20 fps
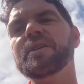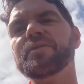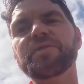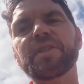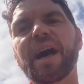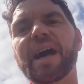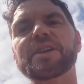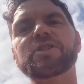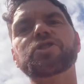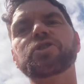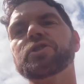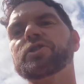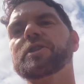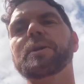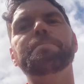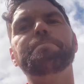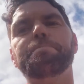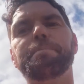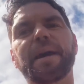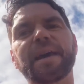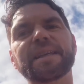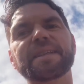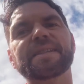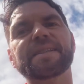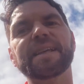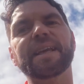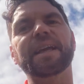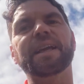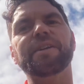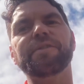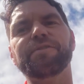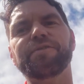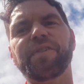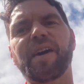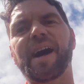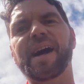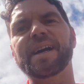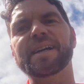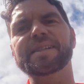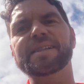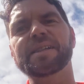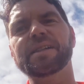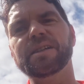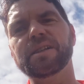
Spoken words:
that's just a basic fact